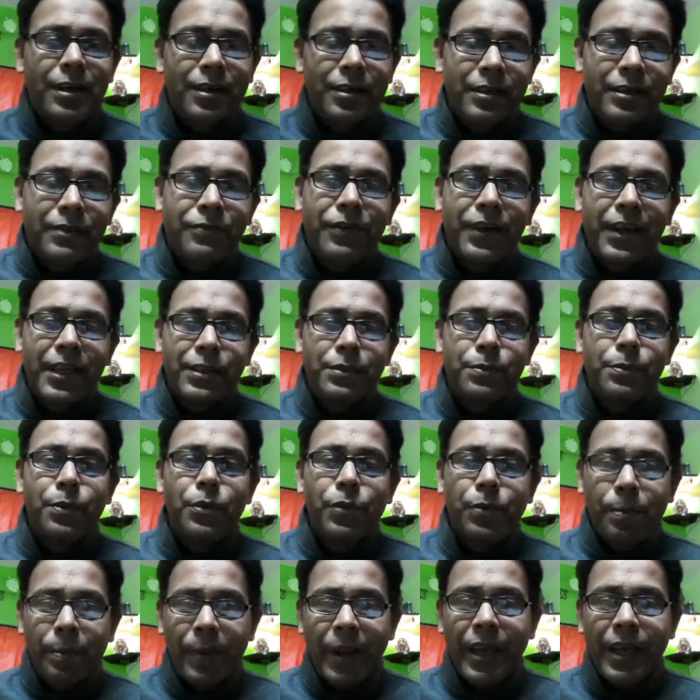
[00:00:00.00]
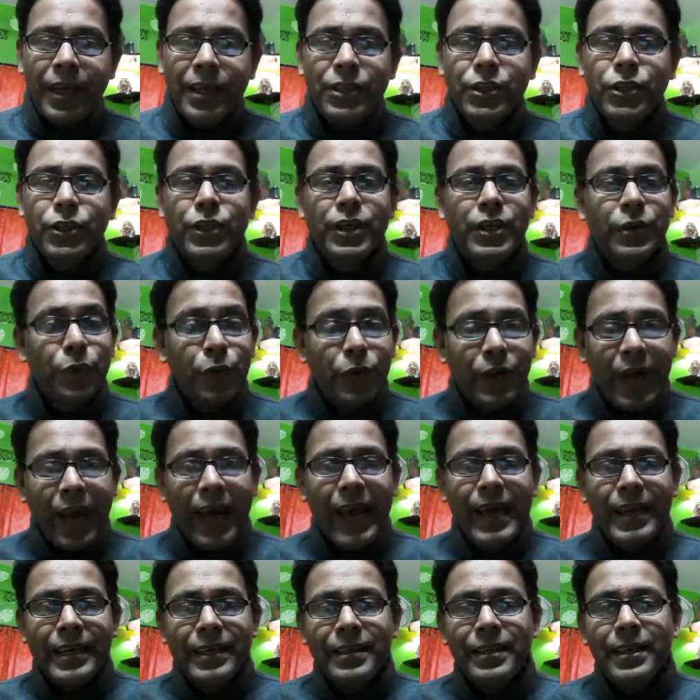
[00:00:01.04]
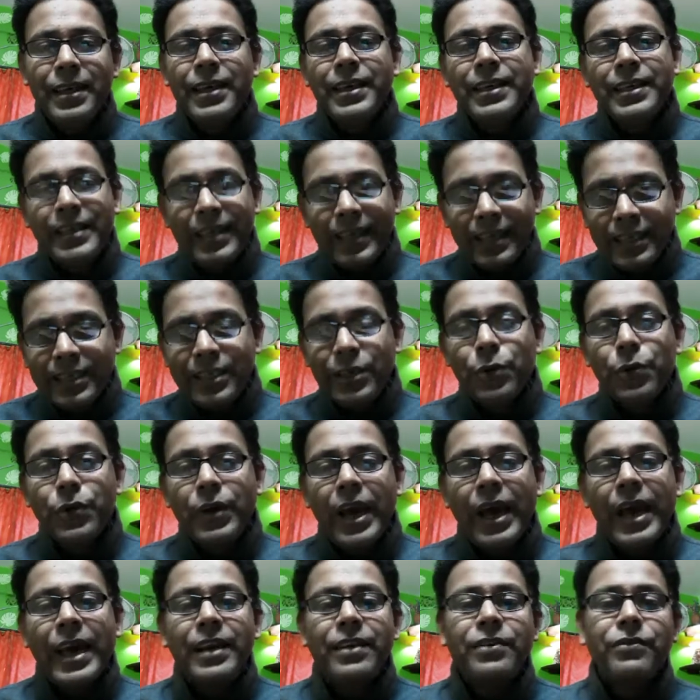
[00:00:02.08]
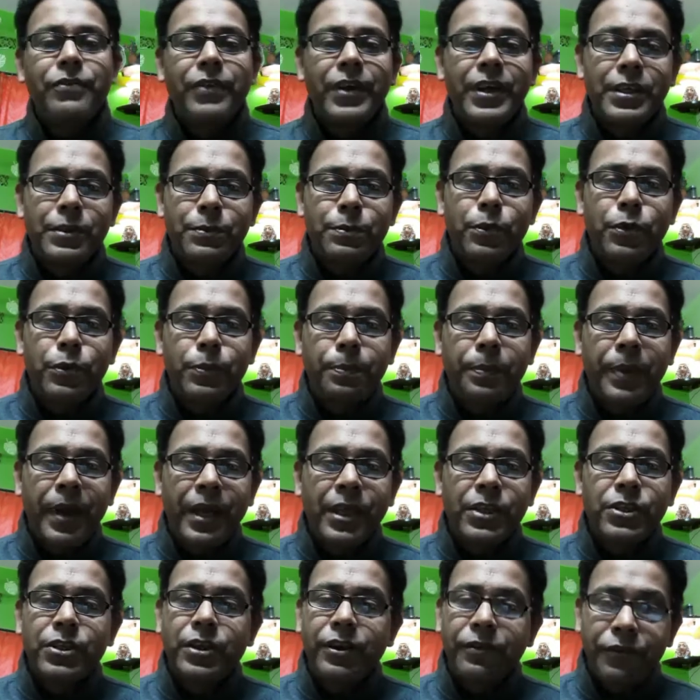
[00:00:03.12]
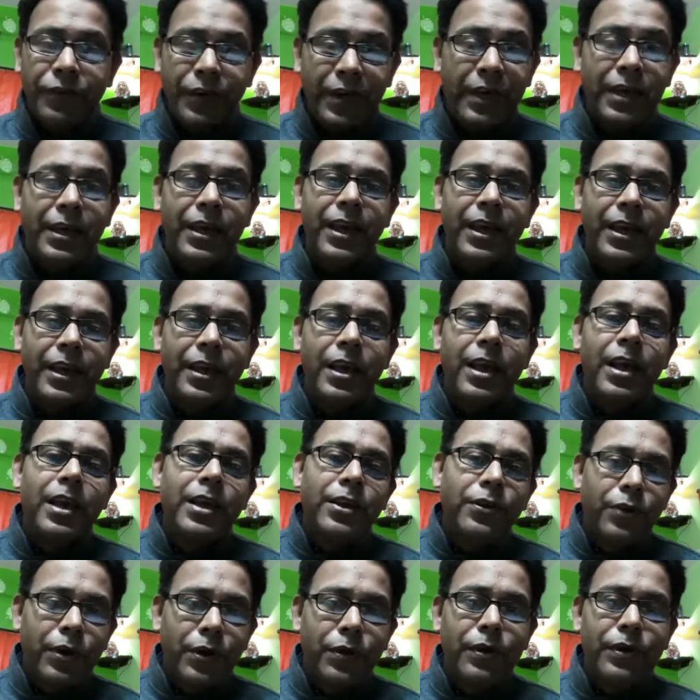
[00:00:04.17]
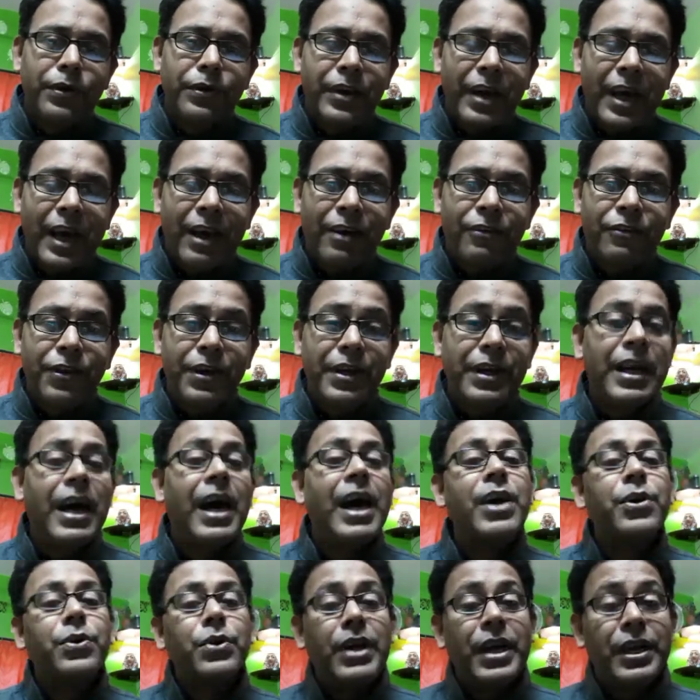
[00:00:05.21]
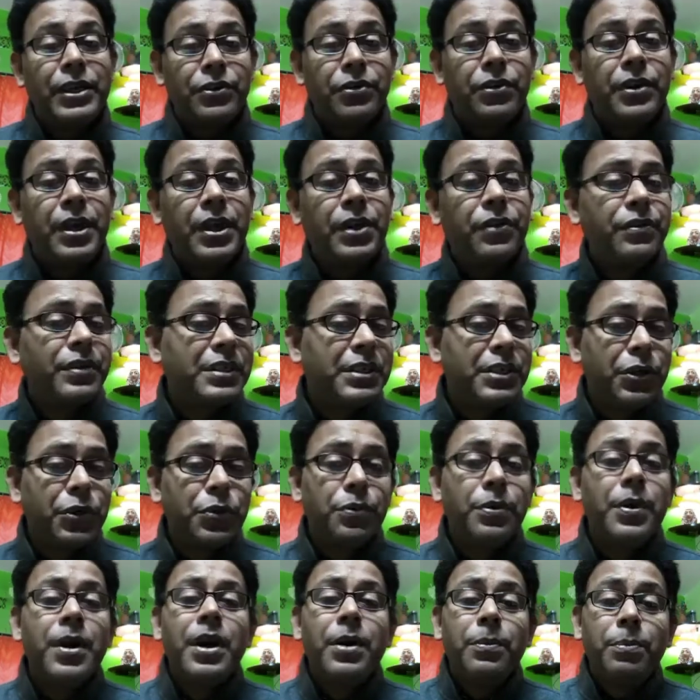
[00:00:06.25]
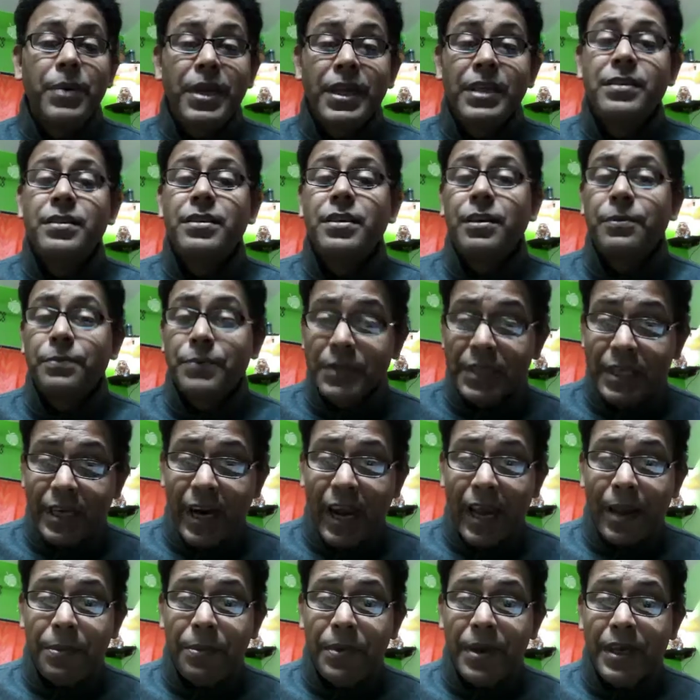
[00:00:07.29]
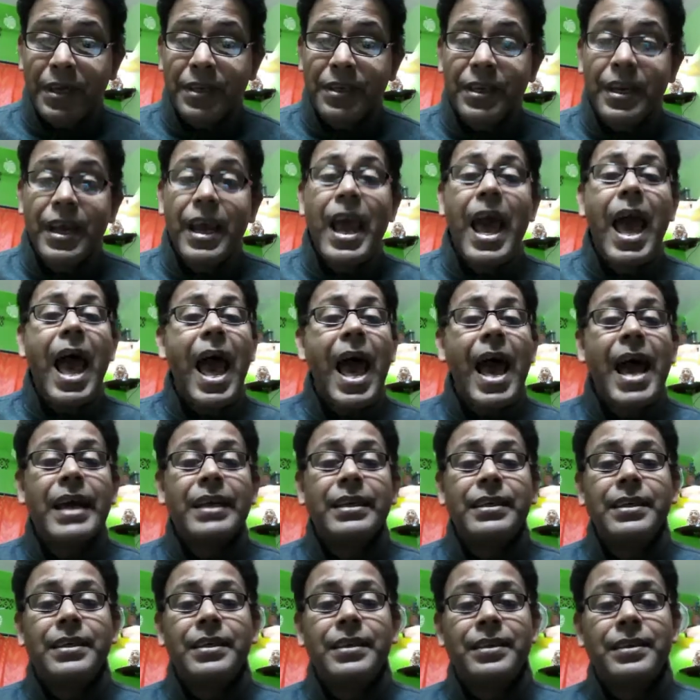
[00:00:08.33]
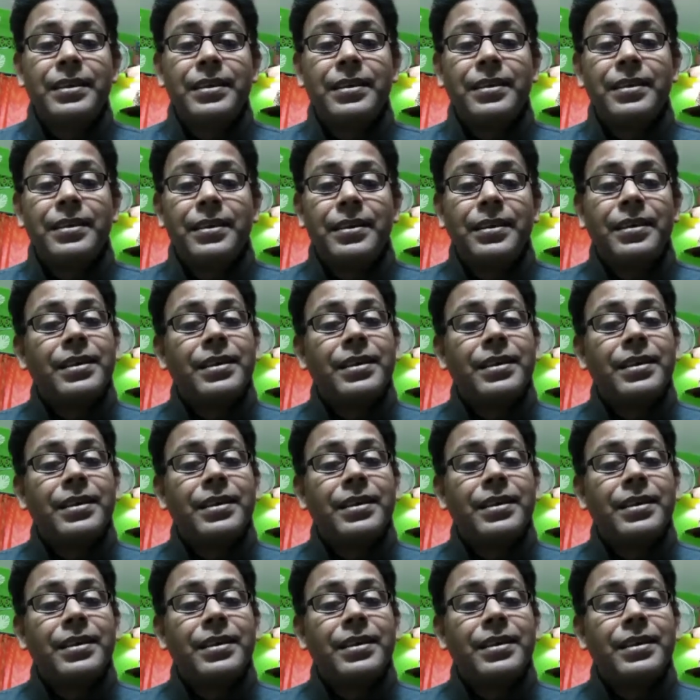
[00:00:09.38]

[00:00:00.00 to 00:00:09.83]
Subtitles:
the Facebook page, "You can," yes, you can, Facebook page, definitely you are going to have it. I would like to request you, please subscribe it and